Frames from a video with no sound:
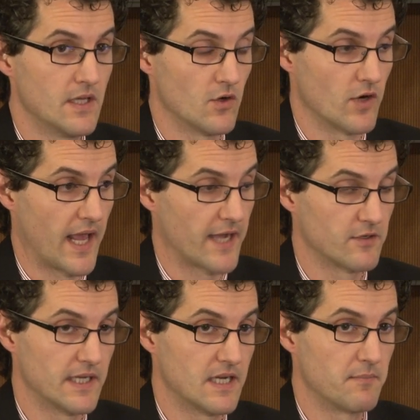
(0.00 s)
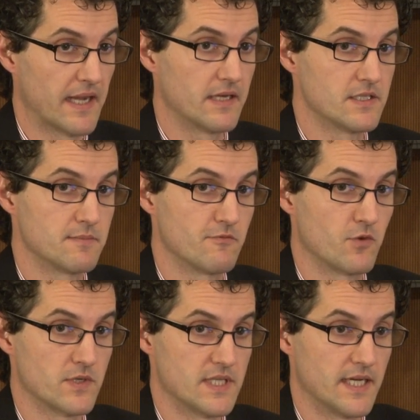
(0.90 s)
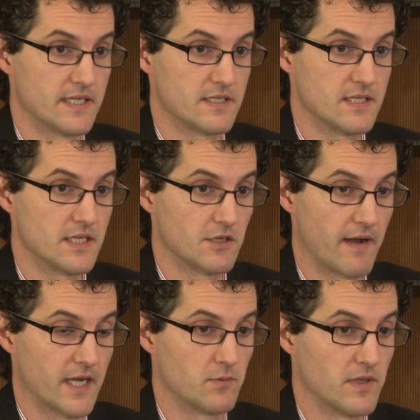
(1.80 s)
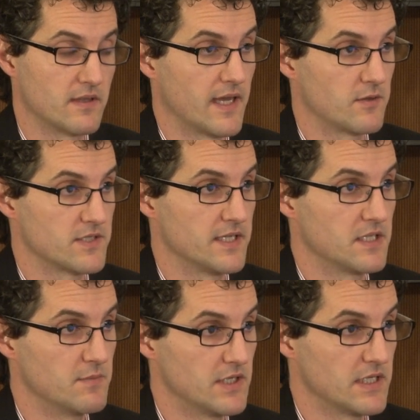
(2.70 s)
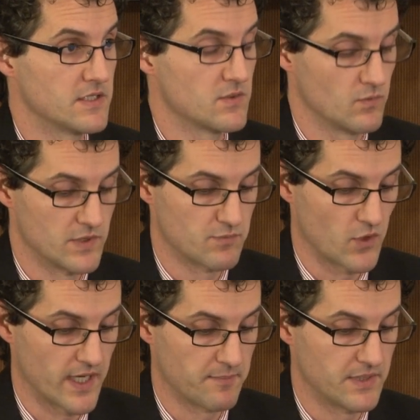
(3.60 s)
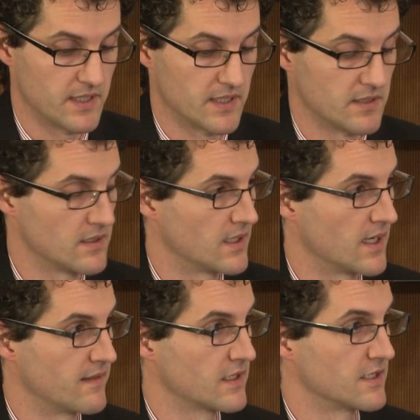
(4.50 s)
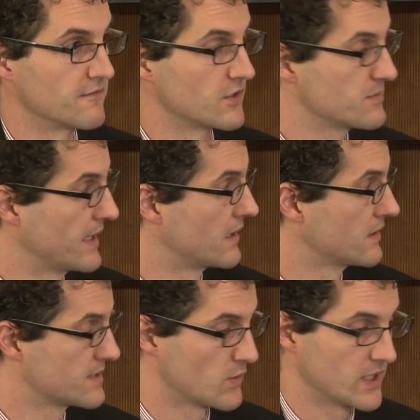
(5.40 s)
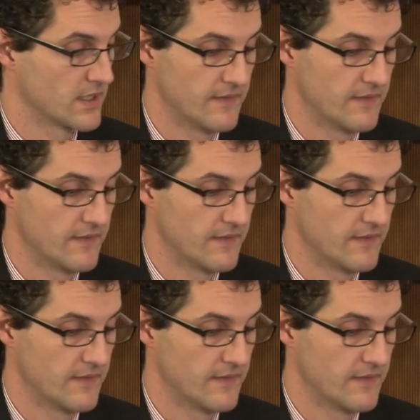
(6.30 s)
or an aggregating mechanism for scientists to interact with outside communities was brought up in the, uh, I think, in the first panel this morning,